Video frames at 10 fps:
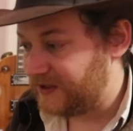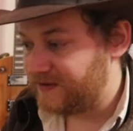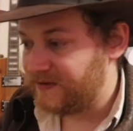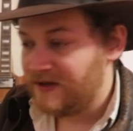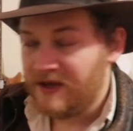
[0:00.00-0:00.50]

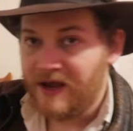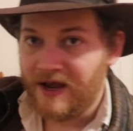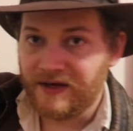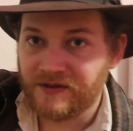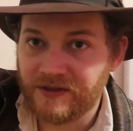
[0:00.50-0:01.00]
Earth
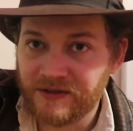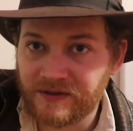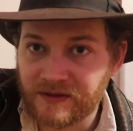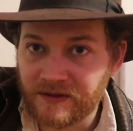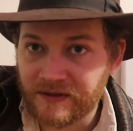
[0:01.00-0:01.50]
and
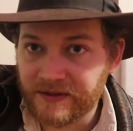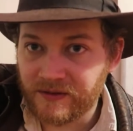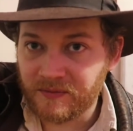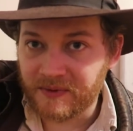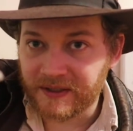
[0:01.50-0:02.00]
just a
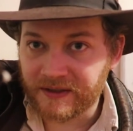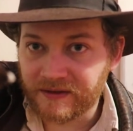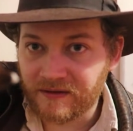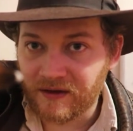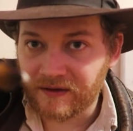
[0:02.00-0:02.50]
little bit
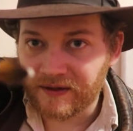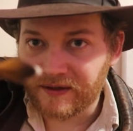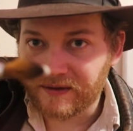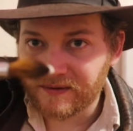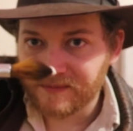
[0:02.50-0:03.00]
on there.